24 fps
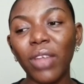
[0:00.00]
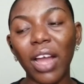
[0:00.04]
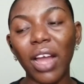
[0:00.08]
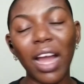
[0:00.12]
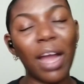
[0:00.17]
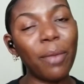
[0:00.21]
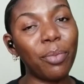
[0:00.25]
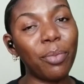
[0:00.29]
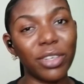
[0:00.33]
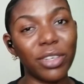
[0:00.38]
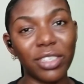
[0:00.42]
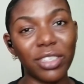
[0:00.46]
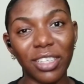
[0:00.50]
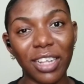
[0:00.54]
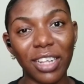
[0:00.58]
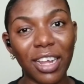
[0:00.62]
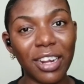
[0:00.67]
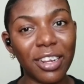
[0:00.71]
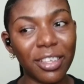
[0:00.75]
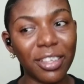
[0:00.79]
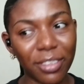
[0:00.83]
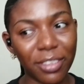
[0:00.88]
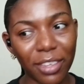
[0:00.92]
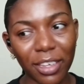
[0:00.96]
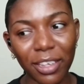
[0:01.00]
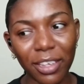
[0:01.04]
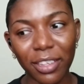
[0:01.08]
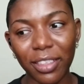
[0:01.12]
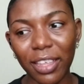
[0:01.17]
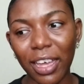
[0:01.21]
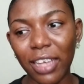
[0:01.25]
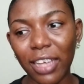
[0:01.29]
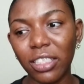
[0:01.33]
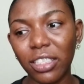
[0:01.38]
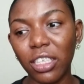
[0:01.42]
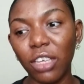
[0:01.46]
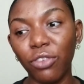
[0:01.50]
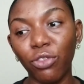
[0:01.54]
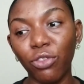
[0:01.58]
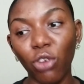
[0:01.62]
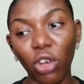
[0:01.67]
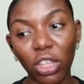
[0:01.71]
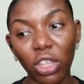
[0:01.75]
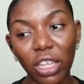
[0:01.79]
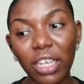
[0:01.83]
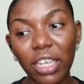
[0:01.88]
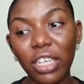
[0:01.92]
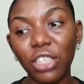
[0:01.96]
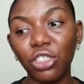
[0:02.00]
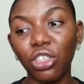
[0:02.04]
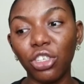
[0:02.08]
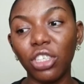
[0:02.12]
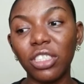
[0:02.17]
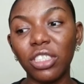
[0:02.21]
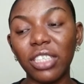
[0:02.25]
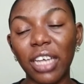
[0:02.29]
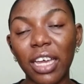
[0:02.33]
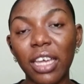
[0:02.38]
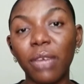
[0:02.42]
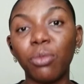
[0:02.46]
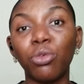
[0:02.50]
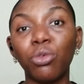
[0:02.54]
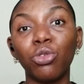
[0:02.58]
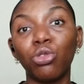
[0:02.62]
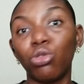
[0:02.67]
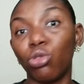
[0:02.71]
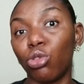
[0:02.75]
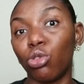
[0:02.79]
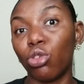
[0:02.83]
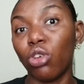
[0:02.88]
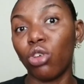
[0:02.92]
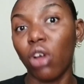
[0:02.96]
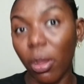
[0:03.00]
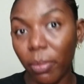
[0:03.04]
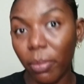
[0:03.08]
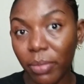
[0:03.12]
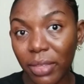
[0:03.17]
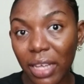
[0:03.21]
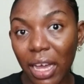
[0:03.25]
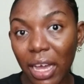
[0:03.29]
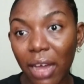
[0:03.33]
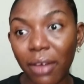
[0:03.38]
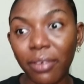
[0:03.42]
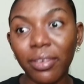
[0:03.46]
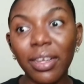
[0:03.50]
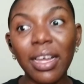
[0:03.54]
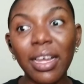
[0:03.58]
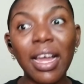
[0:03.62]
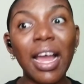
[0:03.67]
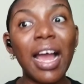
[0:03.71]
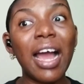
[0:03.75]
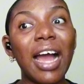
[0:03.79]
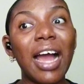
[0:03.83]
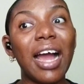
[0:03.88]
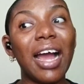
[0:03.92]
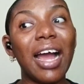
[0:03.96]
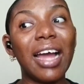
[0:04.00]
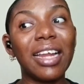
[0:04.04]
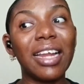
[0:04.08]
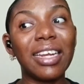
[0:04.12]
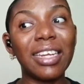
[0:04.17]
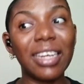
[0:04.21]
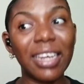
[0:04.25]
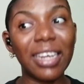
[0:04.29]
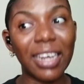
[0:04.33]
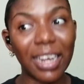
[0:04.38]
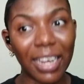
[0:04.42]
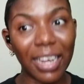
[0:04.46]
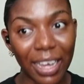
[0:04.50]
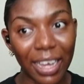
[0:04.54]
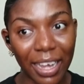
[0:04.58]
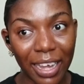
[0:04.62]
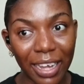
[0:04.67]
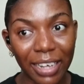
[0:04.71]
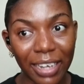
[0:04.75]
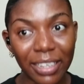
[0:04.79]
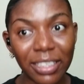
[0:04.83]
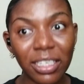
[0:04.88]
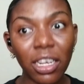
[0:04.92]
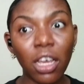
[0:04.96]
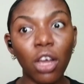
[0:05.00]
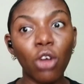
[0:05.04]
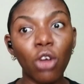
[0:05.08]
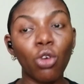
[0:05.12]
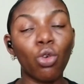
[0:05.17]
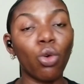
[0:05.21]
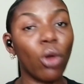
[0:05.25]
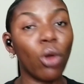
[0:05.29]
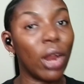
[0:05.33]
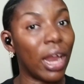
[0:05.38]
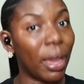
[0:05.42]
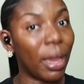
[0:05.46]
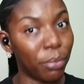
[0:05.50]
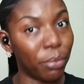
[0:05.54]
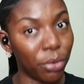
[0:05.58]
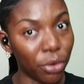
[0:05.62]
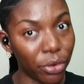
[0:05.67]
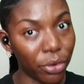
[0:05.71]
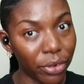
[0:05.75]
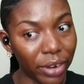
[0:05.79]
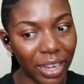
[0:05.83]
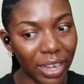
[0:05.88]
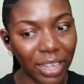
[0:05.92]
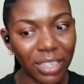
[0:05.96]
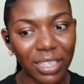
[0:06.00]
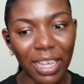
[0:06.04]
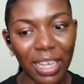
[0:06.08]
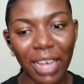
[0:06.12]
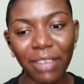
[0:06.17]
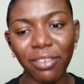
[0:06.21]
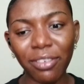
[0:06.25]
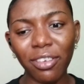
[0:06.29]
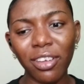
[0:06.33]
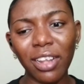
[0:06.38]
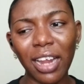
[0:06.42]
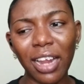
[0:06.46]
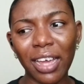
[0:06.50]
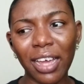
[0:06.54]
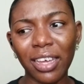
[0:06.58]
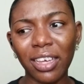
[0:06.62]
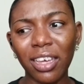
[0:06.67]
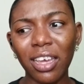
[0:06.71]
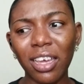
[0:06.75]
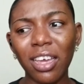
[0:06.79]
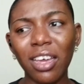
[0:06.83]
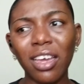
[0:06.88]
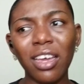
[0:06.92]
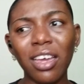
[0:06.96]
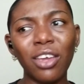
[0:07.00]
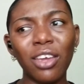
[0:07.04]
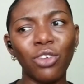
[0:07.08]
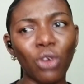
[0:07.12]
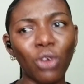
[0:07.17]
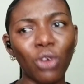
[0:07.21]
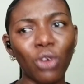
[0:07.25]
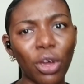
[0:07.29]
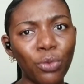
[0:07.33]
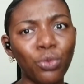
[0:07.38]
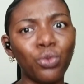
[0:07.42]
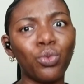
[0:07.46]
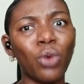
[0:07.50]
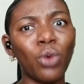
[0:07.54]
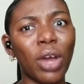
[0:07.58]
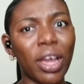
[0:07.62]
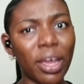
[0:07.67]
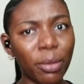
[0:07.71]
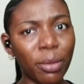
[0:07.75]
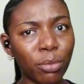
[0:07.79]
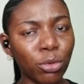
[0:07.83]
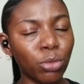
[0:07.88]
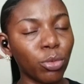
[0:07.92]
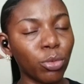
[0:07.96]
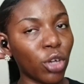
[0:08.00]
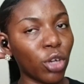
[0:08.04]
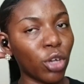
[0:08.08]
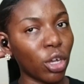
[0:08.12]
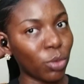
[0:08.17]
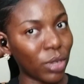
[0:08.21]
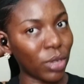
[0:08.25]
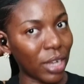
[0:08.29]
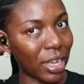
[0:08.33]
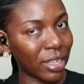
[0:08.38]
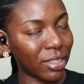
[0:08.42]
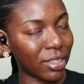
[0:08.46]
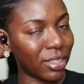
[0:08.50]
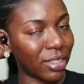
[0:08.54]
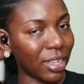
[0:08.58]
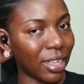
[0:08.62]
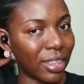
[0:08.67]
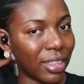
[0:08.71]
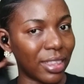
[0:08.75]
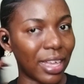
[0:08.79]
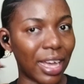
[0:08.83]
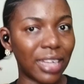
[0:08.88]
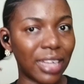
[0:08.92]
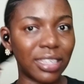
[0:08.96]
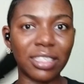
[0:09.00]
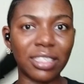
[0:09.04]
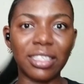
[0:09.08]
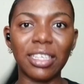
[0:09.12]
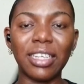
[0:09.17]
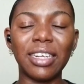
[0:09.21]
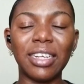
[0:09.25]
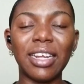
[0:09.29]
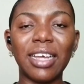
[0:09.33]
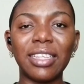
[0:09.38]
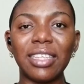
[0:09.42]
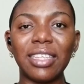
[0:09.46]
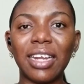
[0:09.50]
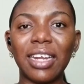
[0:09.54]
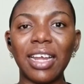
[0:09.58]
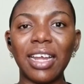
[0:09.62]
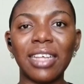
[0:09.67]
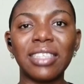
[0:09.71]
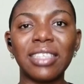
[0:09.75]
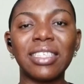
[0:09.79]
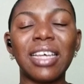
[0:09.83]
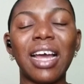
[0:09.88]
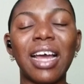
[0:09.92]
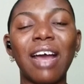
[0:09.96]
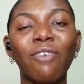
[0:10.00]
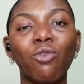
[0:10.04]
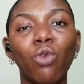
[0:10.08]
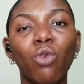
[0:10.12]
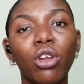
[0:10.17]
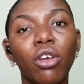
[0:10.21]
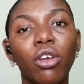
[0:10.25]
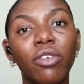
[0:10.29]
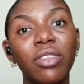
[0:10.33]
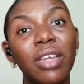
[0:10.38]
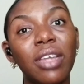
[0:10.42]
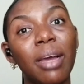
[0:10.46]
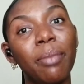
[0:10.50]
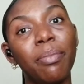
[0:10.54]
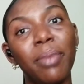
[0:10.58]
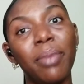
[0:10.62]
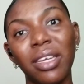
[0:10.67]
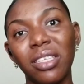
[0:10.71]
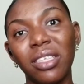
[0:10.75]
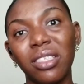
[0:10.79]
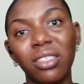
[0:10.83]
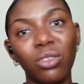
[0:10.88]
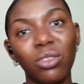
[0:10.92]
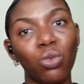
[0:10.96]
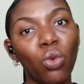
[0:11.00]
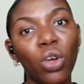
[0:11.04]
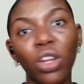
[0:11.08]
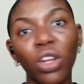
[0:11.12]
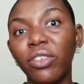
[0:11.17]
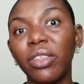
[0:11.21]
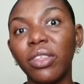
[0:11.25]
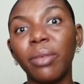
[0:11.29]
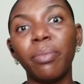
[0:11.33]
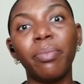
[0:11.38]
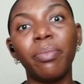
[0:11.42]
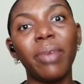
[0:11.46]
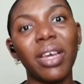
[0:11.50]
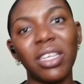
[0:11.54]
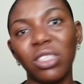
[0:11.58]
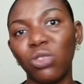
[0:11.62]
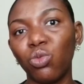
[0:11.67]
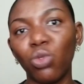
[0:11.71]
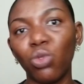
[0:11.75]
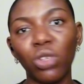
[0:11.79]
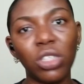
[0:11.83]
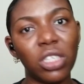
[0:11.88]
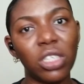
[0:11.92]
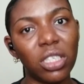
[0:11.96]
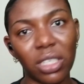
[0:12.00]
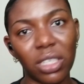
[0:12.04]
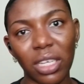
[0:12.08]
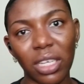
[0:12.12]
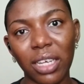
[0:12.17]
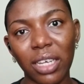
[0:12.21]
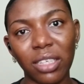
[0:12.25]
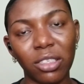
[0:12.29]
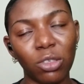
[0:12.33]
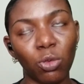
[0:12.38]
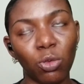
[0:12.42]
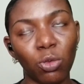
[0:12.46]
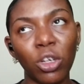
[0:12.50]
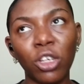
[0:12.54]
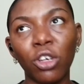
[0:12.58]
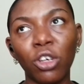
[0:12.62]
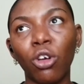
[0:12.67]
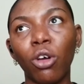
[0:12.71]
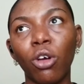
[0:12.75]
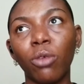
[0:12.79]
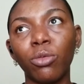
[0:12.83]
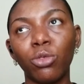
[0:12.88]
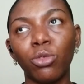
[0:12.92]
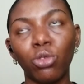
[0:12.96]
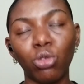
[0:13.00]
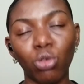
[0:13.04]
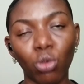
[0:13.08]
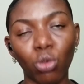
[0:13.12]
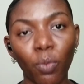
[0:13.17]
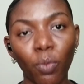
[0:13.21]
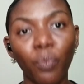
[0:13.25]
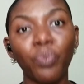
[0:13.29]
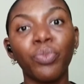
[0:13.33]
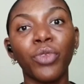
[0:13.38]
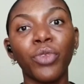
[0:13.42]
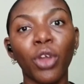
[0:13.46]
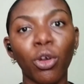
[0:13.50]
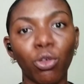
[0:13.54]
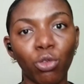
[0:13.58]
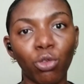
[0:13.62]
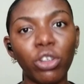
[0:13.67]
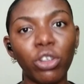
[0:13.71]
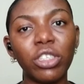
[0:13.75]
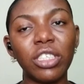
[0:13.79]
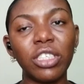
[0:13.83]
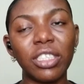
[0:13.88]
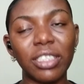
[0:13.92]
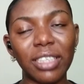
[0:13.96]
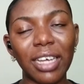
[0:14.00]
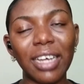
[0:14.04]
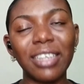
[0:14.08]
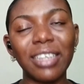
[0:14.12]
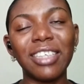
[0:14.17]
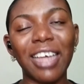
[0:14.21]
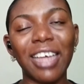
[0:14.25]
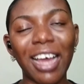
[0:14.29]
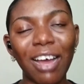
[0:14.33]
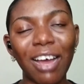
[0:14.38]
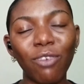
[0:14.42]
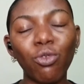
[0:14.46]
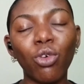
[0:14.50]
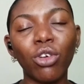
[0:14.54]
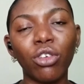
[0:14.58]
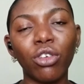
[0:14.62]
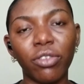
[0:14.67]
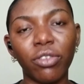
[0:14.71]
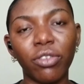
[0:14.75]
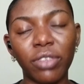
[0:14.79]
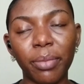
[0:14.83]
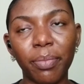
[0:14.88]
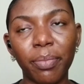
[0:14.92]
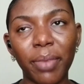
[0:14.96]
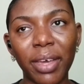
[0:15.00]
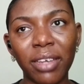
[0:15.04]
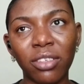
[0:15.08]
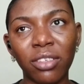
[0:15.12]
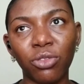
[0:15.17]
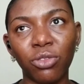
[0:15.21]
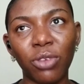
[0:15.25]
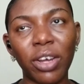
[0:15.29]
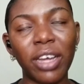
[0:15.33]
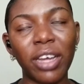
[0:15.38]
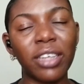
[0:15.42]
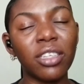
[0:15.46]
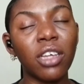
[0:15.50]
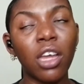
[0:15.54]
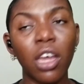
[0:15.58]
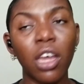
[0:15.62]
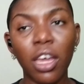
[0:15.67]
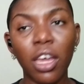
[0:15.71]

I personally think that if other nations are able to come down and learn, collaborate, I feel like you are able, because we can see that the Netherlands have one of the best road designs. When it comes to road design, they have one of the best, right?